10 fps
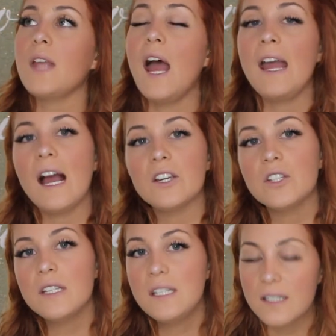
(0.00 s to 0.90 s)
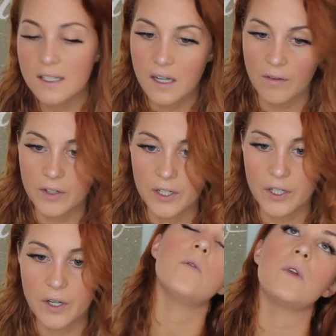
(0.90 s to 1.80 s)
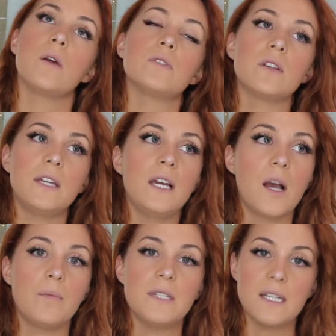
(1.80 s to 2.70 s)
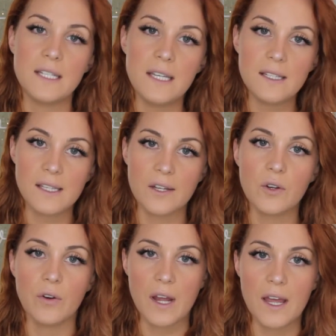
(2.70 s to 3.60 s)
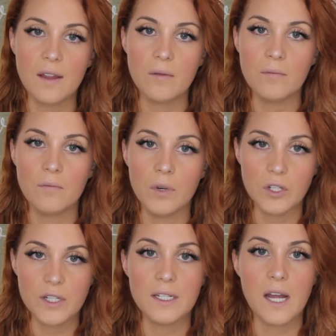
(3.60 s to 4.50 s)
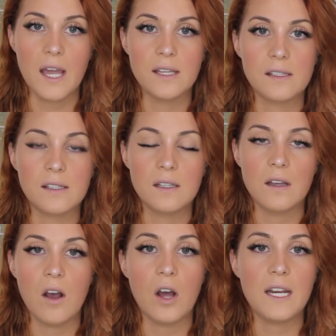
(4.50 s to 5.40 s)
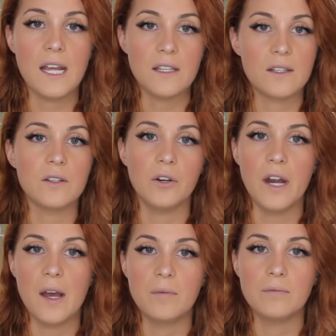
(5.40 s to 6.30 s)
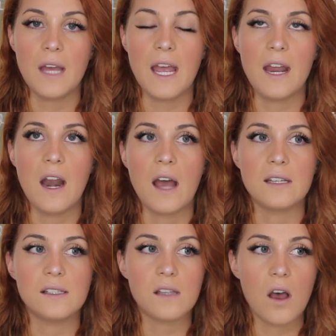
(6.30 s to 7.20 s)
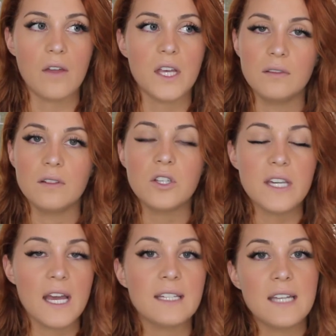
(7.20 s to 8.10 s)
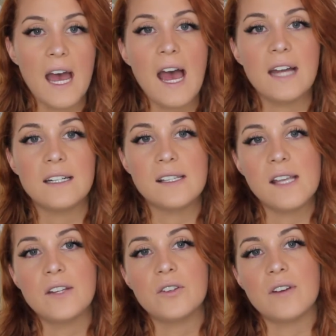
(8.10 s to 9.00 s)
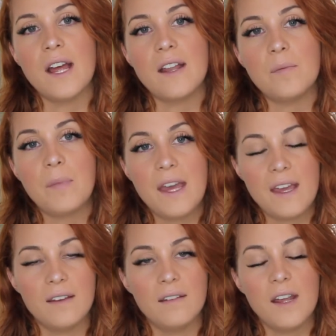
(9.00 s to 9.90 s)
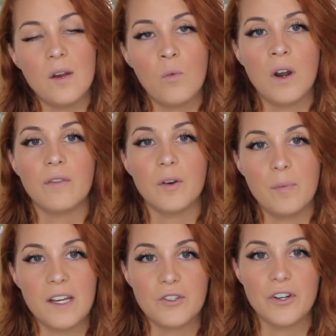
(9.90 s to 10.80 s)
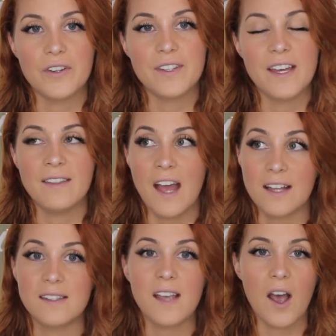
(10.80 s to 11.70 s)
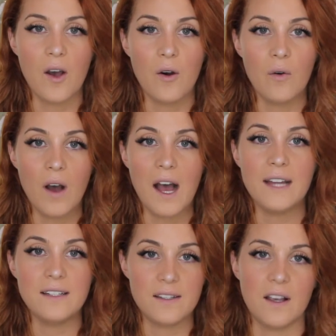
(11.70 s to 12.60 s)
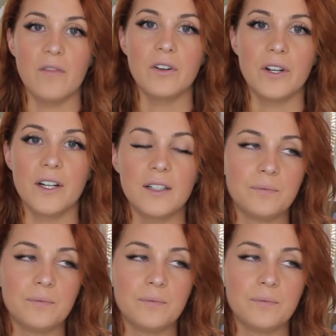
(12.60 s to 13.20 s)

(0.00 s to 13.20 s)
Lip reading: I actually discovered her when I was looking up Disney Centauret merchandise on Instagram, and I saw that she had tagged a Centauret pin in one of her pictures, and that's how I discovered her.